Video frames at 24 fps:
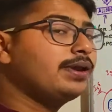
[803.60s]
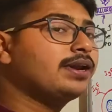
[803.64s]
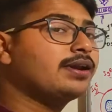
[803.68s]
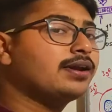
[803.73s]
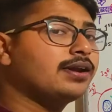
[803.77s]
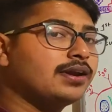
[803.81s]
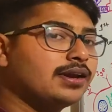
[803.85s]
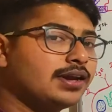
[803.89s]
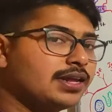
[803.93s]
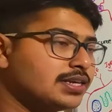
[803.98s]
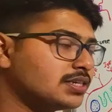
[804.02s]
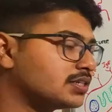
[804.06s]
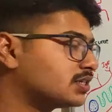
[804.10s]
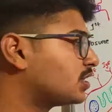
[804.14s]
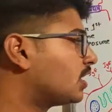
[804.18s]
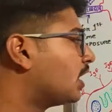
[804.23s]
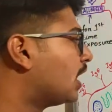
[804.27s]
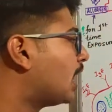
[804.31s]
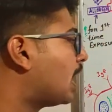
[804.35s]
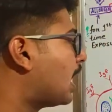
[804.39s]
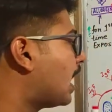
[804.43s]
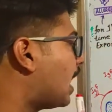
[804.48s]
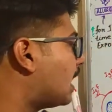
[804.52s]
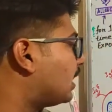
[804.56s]
released
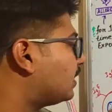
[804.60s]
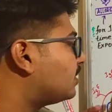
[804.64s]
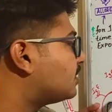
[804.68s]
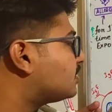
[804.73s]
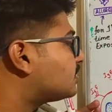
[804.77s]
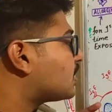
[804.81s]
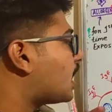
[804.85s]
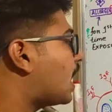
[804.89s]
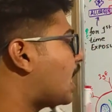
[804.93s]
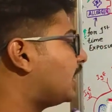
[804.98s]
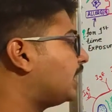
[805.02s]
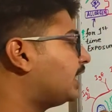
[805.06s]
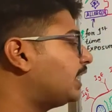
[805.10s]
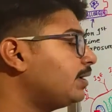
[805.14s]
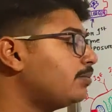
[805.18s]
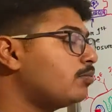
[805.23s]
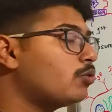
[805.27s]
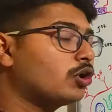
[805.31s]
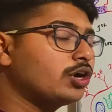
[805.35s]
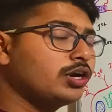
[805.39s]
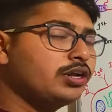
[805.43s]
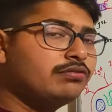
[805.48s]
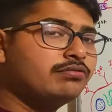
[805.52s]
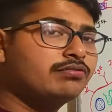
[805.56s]
and this
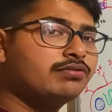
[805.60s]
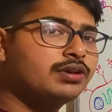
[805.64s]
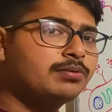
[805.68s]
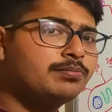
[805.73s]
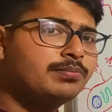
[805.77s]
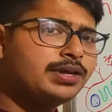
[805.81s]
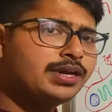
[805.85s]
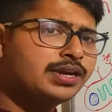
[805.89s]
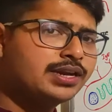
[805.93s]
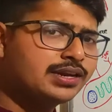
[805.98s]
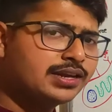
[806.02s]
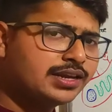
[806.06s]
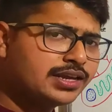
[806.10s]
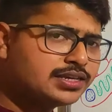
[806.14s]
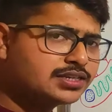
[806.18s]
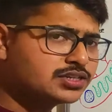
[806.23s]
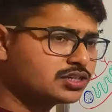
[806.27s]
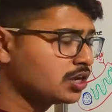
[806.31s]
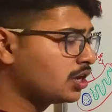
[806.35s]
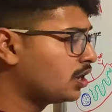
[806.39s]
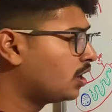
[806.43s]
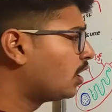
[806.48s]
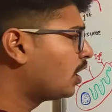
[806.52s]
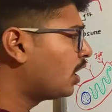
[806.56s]
antibody will be
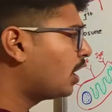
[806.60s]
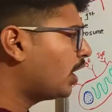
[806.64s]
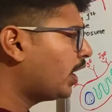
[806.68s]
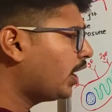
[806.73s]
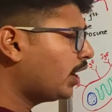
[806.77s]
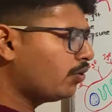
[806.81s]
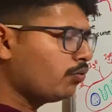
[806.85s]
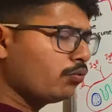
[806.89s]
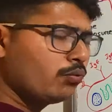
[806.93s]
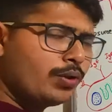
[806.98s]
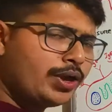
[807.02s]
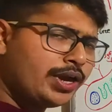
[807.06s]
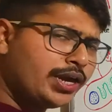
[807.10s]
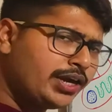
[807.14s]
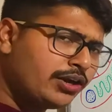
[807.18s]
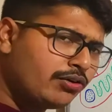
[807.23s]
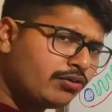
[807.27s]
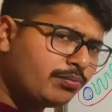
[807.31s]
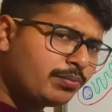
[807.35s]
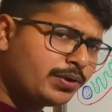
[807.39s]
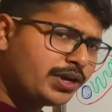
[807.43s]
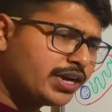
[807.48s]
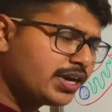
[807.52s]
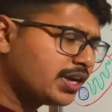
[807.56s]
released. Where it
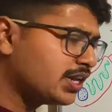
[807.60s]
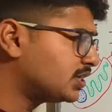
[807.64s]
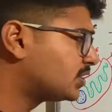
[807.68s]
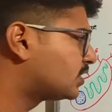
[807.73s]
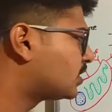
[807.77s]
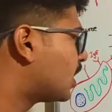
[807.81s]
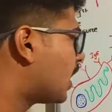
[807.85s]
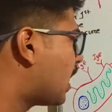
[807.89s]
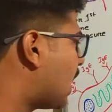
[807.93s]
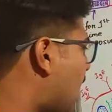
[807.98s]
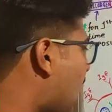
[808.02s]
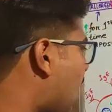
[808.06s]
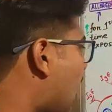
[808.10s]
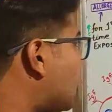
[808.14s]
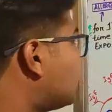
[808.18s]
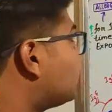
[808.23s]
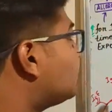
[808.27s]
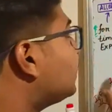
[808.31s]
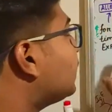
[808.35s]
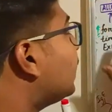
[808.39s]
will be released? As